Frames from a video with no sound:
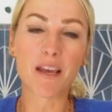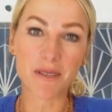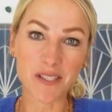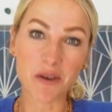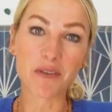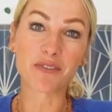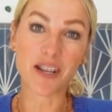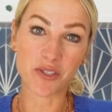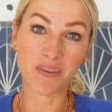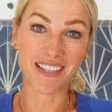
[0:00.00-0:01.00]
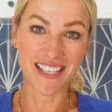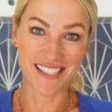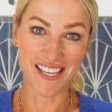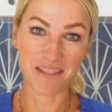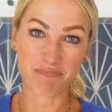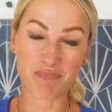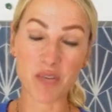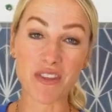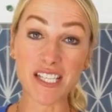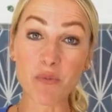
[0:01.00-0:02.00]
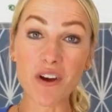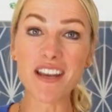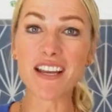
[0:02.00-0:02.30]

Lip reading: episode of Lunch with Lindsay. So this one